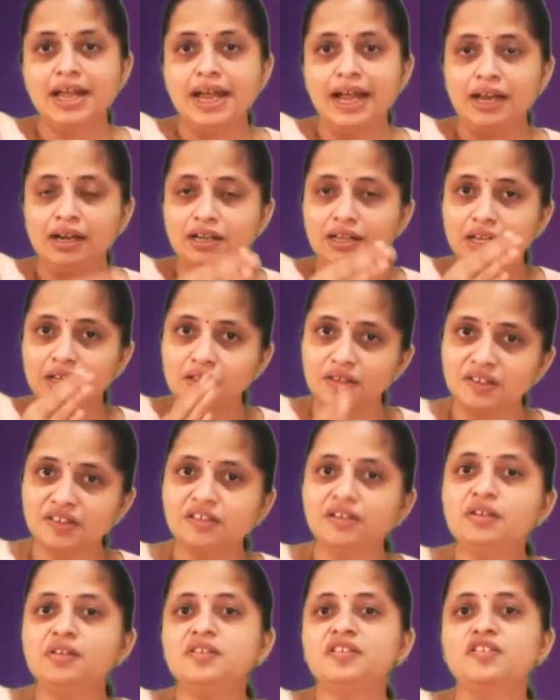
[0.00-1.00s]
and
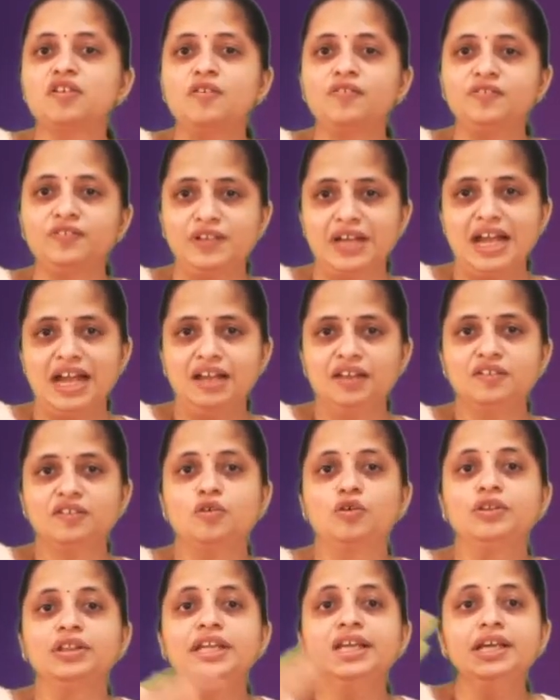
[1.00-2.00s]
incidence of tax
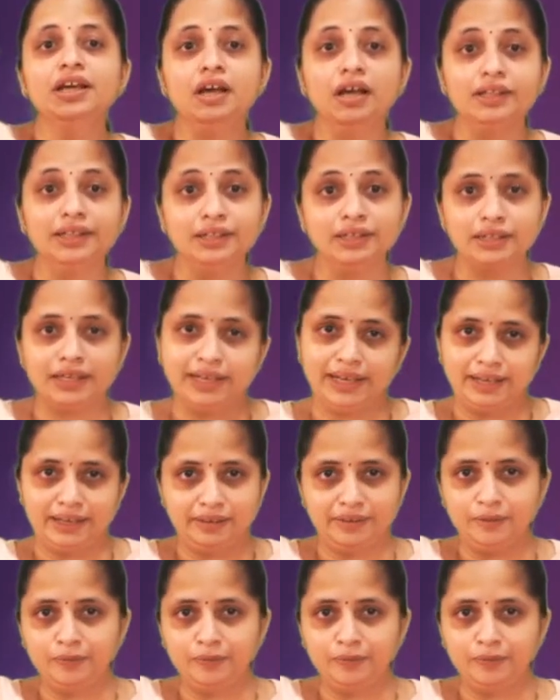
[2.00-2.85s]
on the other head.